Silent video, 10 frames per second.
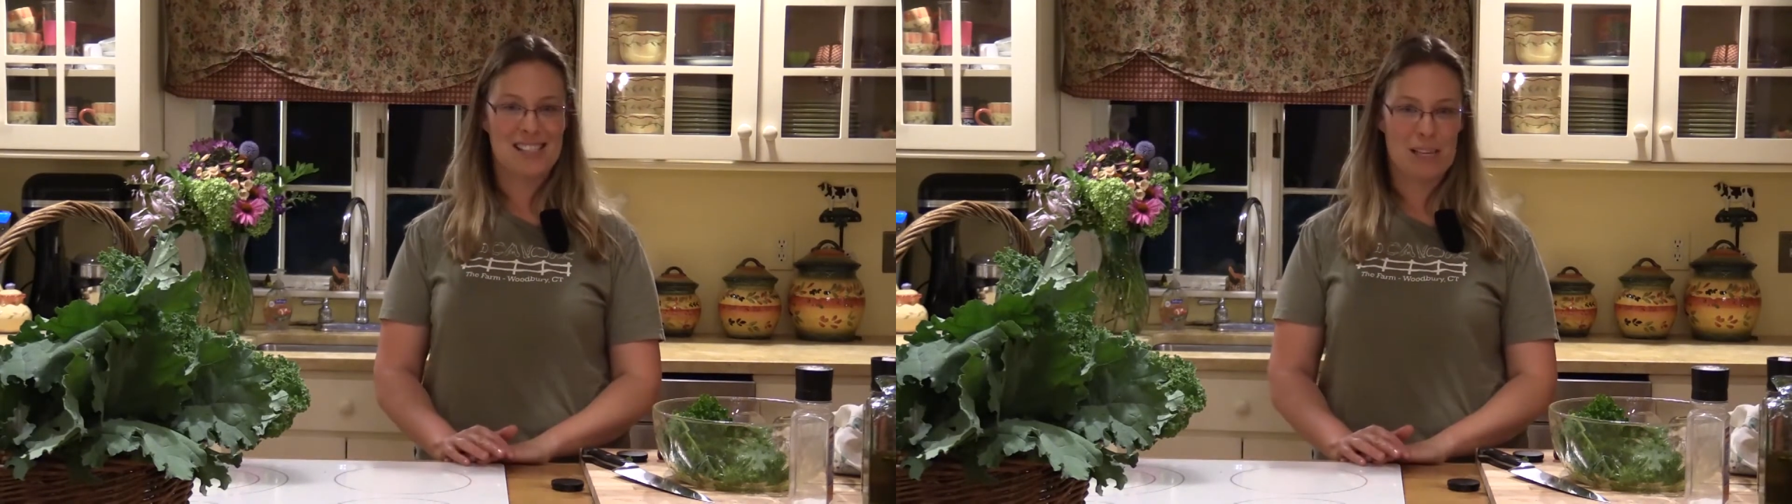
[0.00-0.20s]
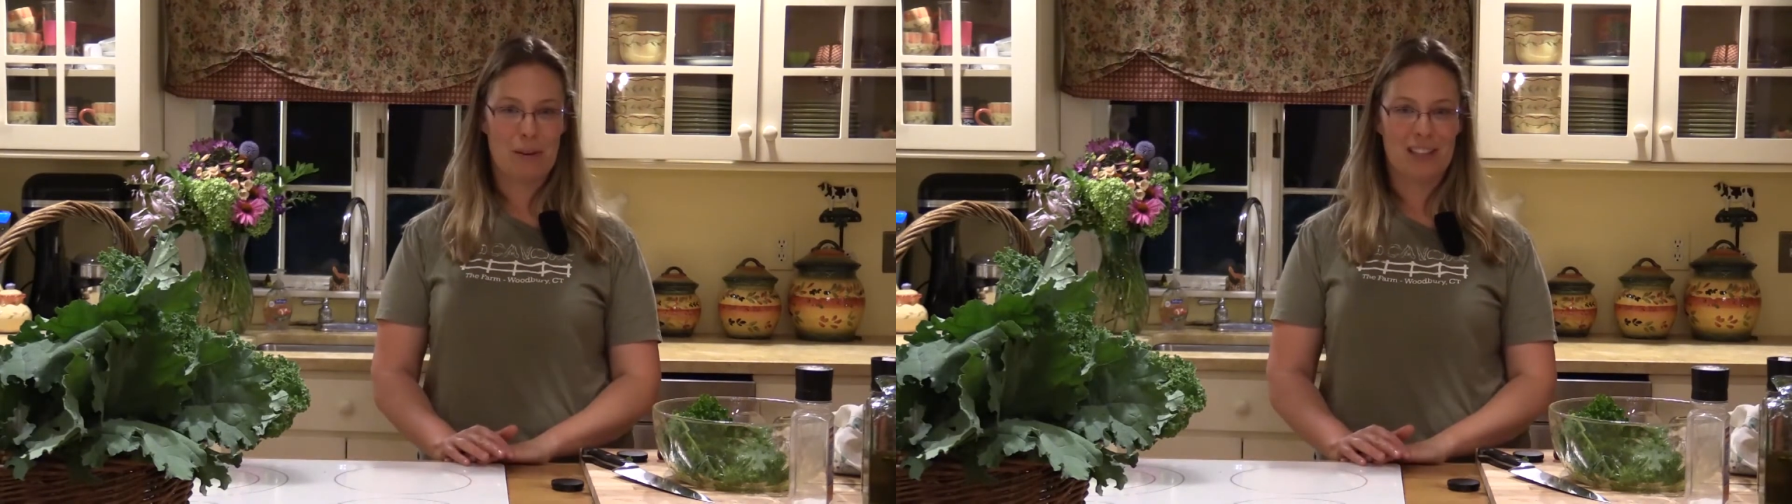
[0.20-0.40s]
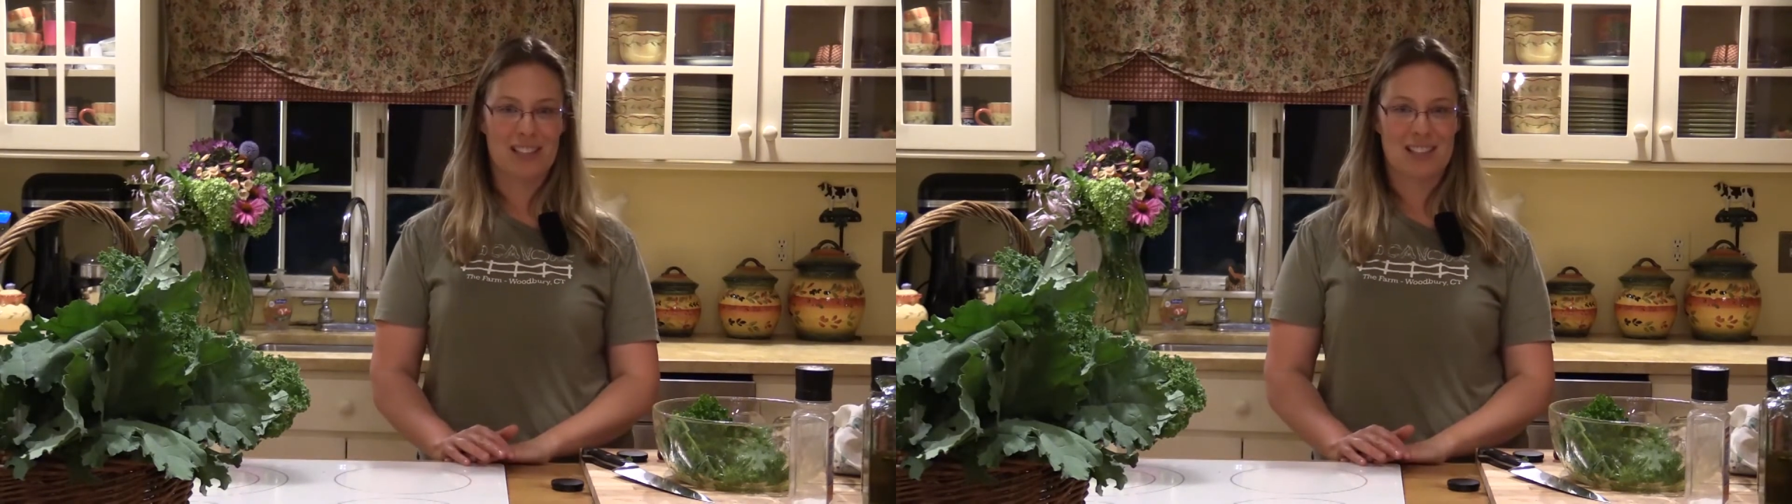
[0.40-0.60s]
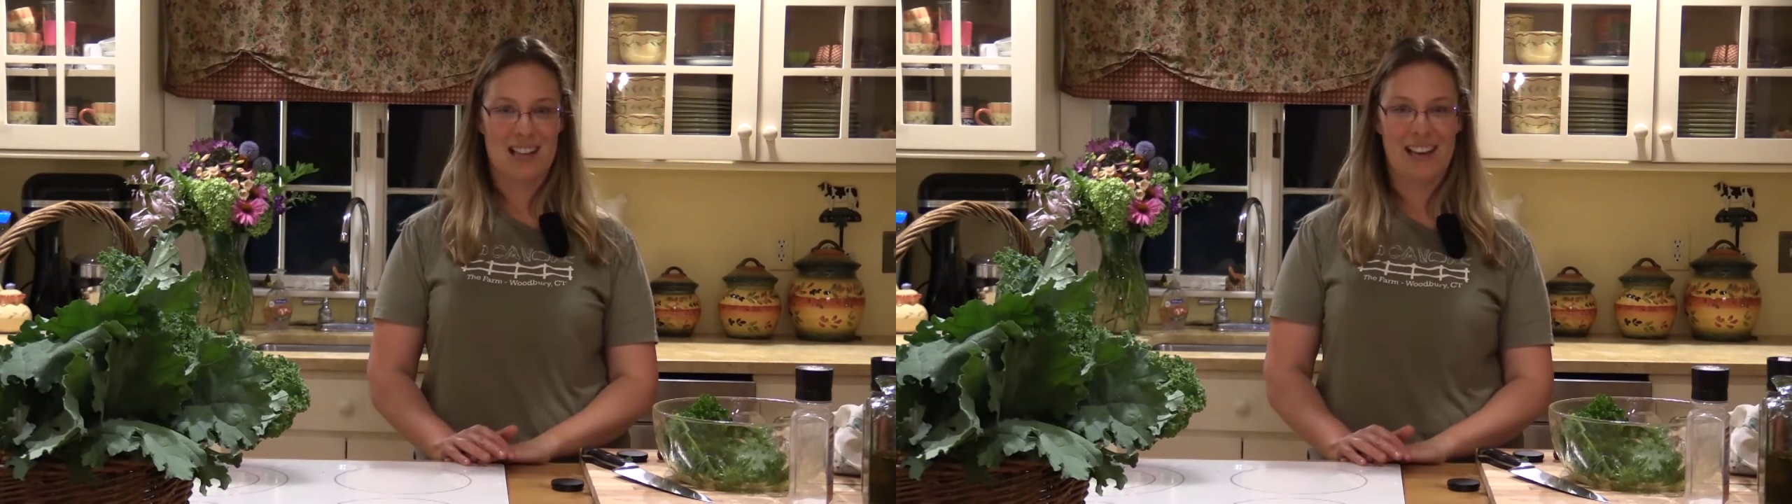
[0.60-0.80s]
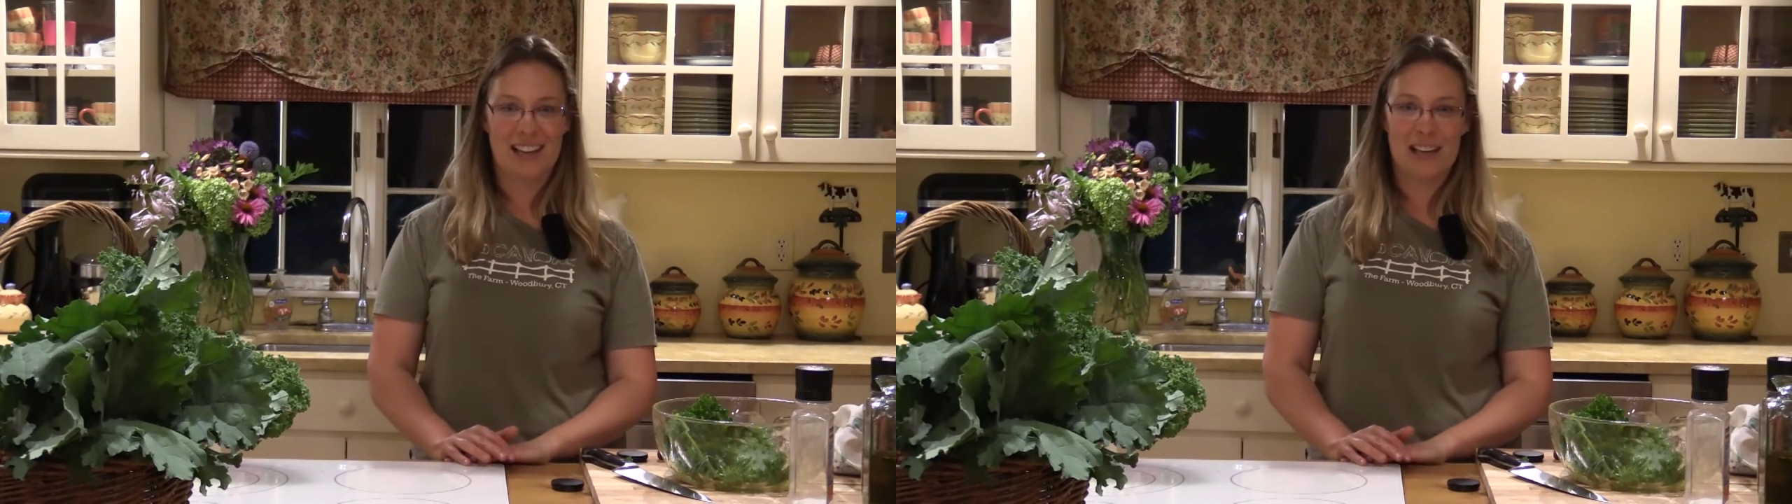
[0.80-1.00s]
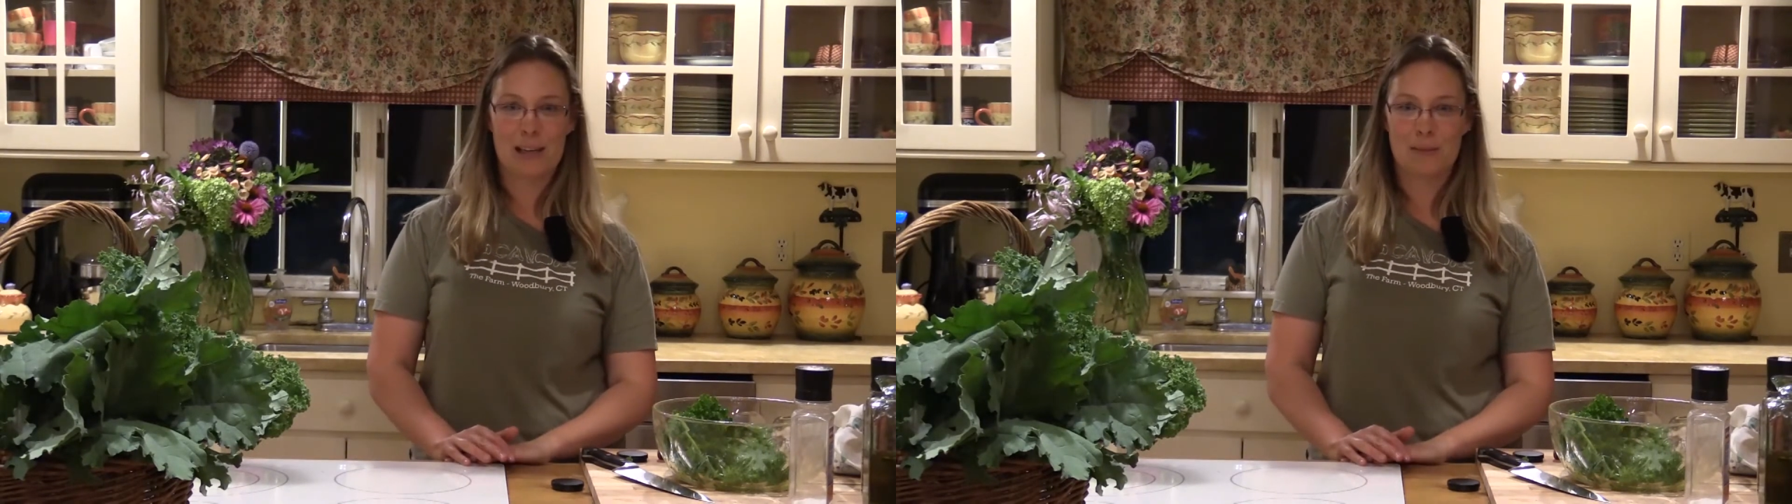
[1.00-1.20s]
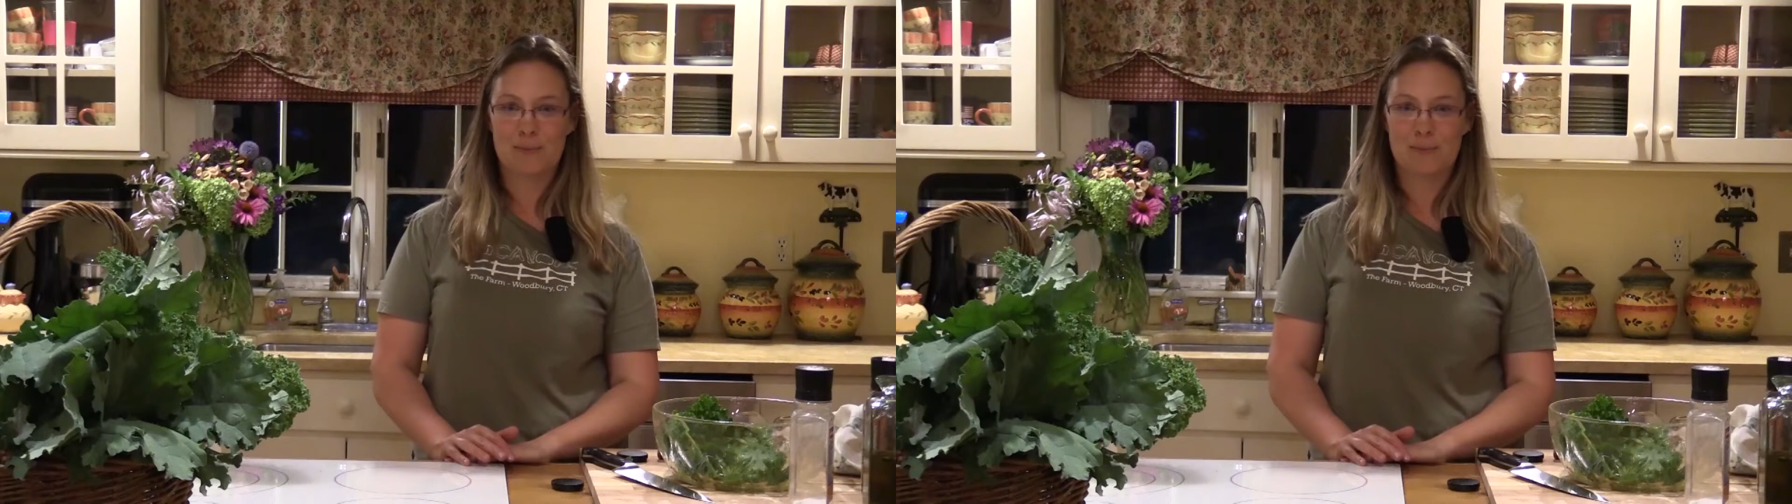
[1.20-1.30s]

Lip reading: see what it looks like.